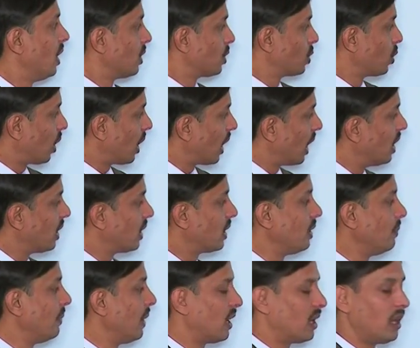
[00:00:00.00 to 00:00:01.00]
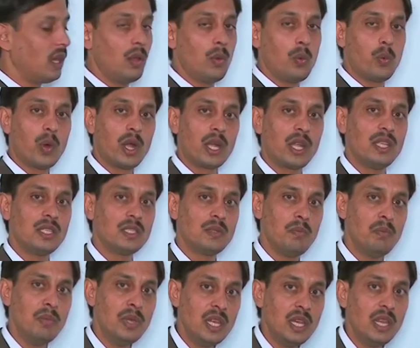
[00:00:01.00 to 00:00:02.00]
So ultimately, what is
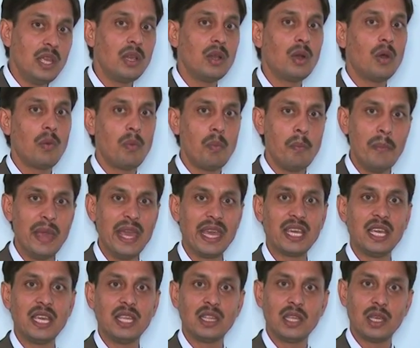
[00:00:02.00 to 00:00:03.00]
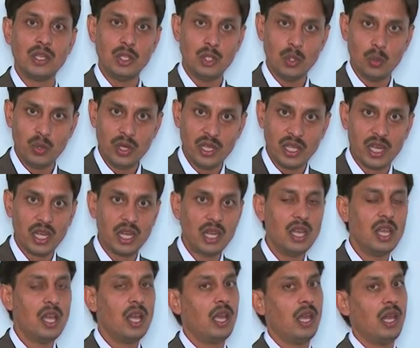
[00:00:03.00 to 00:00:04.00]
meaning of making the union?